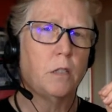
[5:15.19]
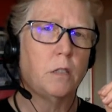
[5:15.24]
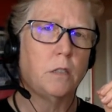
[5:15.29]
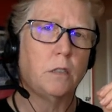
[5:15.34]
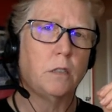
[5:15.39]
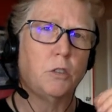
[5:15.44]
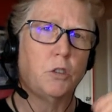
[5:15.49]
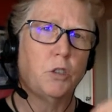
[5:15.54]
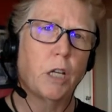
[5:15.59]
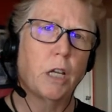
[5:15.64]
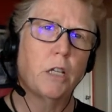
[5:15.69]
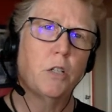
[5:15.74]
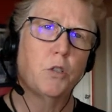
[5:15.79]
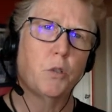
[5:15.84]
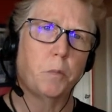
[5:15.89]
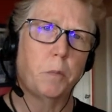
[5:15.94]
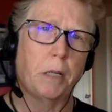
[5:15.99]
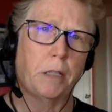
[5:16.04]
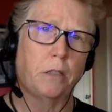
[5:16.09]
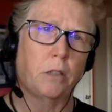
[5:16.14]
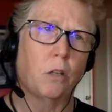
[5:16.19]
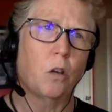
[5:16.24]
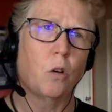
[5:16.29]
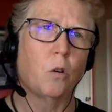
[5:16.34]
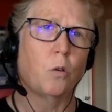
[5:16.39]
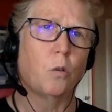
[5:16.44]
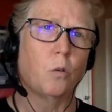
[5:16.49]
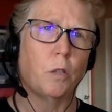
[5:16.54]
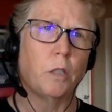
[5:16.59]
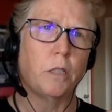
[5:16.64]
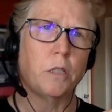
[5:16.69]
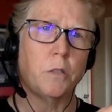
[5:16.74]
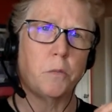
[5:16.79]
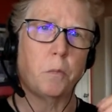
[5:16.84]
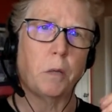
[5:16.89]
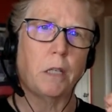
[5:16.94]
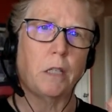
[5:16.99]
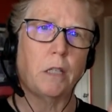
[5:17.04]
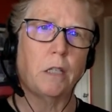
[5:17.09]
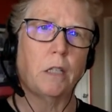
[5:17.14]
change about the code is
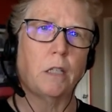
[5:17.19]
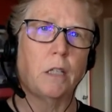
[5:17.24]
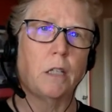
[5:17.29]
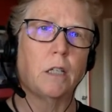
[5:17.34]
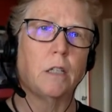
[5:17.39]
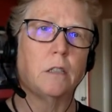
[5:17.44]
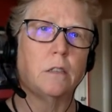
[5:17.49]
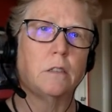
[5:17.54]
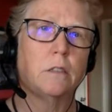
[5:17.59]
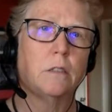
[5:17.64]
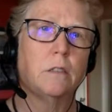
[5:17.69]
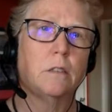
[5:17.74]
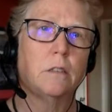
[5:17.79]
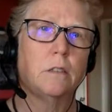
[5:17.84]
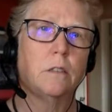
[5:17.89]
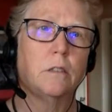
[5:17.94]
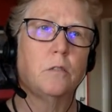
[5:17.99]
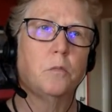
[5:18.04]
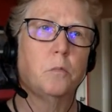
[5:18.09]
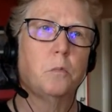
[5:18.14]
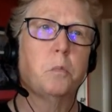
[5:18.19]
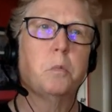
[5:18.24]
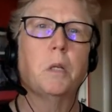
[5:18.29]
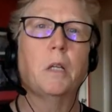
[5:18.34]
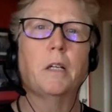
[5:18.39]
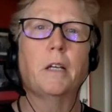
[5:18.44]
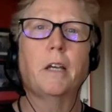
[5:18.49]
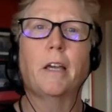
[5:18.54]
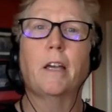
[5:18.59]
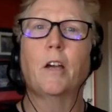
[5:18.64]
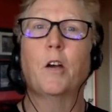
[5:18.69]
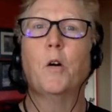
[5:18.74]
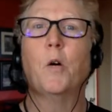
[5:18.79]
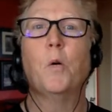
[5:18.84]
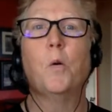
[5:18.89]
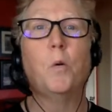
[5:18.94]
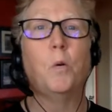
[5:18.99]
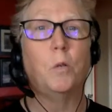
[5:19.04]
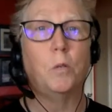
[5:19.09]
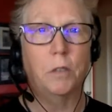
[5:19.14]
making it plugging
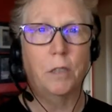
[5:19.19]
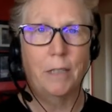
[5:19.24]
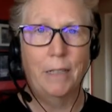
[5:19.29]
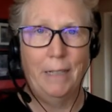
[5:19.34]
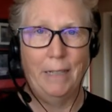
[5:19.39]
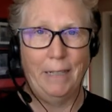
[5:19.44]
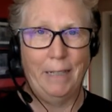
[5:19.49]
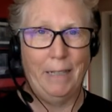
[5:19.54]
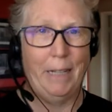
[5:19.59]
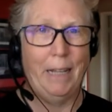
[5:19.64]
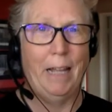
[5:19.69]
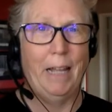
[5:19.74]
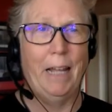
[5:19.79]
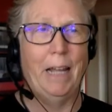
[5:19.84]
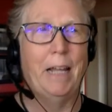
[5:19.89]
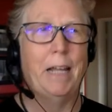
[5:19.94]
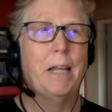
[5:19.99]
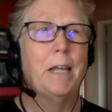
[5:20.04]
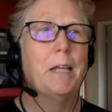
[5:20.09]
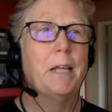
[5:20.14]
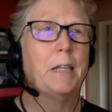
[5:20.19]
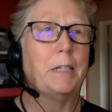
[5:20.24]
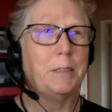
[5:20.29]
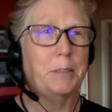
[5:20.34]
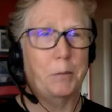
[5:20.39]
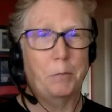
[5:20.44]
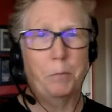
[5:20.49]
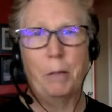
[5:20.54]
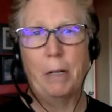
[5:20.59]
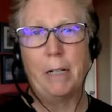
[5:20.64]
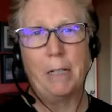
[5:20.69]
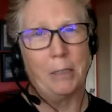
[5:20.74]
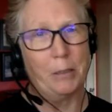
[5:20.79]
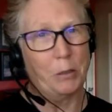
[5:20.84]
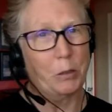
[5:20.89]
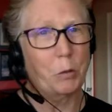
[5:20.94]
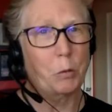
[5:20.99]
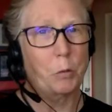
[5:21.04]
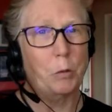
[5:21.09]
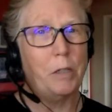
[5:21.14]
holes that somebody
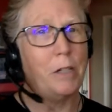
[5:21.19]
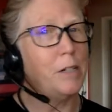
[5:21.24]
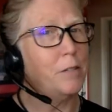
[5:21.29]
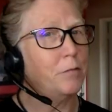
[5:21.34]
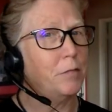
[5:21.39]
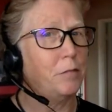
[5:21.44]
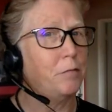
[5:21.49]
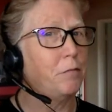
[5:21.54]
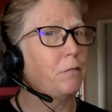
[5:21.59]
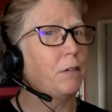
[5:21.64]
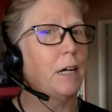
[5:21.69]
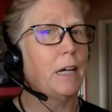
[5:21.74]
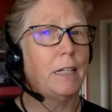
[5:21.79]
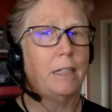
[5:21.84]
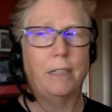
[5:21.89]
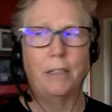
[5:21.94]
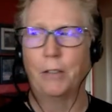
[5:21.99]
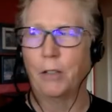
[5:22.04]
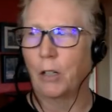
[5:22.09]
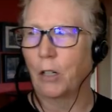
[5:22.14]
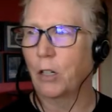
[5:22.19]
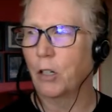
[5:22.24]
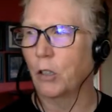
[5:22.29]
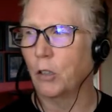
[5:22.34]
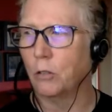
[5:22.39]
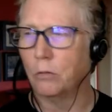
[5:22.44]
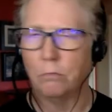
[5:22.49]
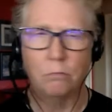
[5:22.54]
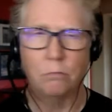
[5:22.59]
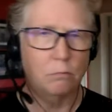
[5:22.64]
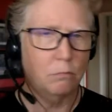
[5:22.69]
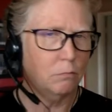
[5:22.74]
else will often find in their code.